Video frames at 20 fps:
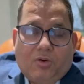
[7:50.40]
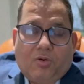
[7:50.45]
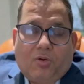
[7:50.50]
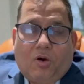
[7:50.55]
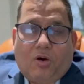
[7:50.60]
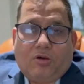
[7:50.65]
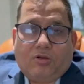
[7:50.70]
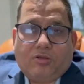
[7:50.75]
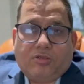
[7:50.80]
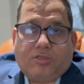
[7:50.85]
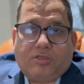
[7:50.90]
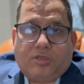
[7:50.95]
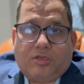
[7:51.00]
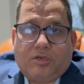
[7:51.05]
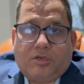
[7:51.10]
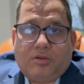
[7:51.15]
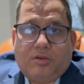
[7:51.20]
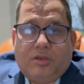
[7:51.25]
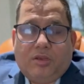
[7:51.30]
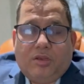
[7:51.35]
cause
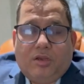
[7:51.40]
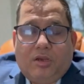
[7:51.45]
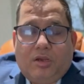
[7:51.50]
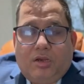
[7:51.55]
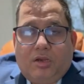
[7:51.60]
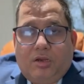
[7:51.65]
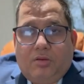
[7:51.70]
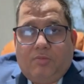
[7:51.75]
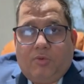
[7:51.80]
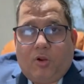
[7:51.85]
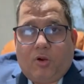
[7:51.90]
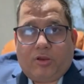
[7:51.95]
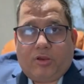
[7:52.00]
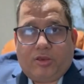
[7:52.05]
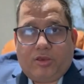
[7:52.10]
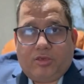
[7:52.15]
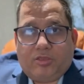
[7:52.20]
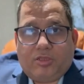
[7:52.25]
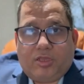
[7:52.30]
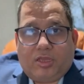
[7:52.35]
the
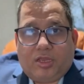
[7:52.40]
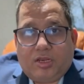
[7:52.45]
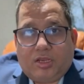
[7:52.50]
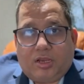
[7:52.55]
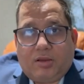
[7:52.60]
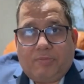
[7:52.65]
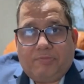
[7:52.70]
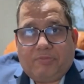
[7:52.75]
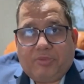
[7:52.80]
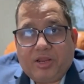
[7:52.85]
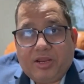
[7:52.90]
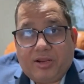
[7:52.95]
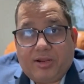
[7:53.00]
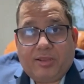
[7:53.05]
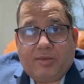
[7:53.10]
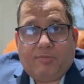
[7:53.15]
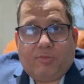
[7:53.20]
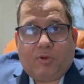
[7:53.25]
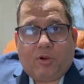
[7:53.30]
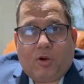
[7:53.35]
blockage. They can
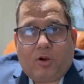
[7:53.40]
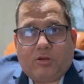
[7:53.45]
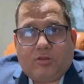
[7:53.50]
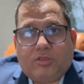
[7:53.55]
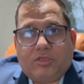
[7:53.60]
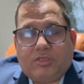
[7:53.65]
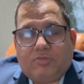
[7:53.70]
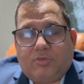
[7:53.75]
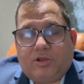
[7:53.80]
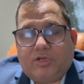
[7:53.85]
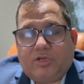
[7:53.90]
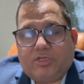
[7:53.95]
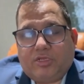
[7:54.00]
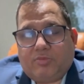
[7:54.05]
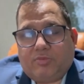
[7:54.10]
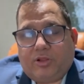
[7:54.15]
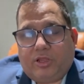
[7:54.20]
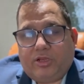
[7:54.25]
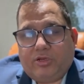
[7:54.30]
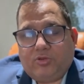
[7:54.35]
completely block the blood
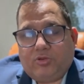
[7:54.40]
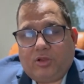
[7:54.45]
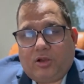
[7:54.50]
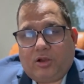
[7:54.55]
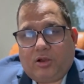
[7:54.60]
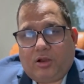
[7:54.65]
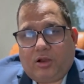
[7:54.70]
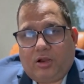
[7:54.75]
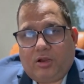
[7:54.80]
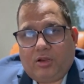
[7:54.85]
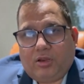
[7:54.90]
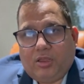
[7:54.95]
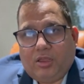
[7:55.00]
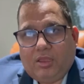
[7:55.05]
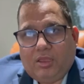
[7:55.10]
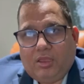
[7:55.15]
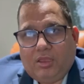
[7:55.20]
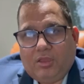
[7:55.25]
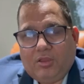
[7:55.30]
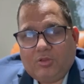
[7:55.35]
supply to the heart.
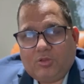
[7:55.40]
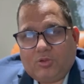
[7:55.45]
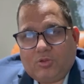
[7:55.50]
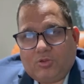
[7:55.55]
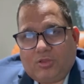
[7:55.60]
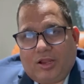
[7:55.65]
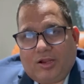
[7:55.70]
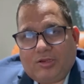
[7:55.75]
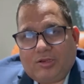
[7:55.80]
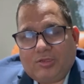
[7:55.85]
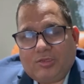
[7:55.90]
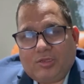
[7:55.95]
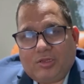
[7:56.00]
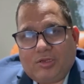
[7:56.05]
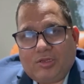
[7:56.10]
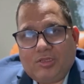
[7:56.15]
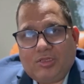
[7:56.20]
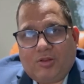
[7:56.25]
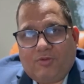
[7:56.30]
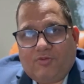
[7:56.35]
So that is the
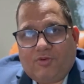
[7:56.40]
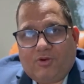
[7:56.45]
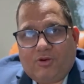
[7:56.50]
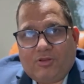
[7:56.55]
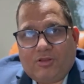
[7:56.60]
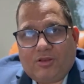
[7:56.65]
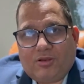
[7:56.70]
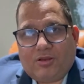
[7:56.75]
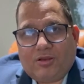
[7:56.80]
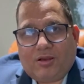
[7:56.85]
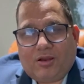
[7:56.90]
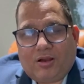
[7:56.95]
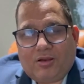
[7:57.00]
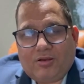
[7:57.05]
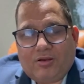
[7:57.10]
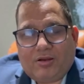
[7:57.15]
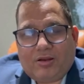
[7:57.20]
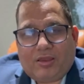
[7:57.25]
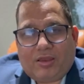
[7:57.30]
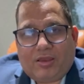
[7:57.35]
reason for the
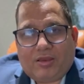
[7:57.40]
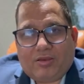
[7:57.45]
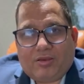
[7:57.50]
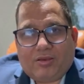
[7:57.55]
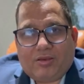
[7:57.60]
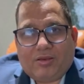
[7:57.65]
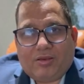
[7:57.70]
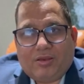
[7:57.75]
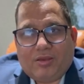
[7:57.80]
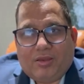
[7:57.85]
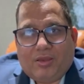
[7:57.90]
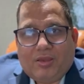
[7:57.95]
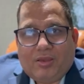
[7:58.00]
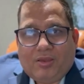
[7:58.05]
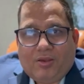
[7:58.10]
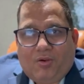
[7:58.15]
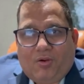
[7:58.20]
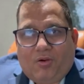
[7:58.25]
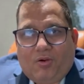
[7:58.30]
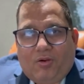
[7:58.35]
heart attack
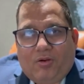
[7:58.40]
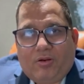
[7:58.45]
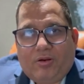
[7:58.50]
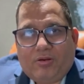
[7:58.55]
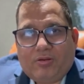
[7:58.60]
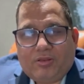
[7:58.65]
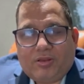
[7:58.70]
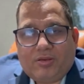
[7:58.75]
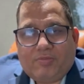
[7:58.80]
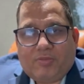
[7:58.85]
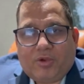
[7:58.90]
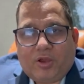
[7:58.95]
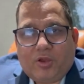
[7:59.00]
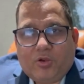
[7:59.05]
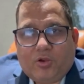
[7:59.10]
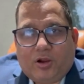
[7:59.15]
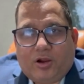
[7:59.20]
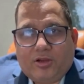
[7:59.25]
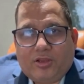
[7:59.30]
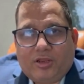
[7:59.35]
or the
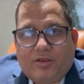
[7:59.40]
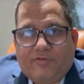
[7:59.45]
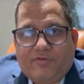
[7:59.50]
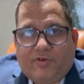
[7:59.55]
myocardial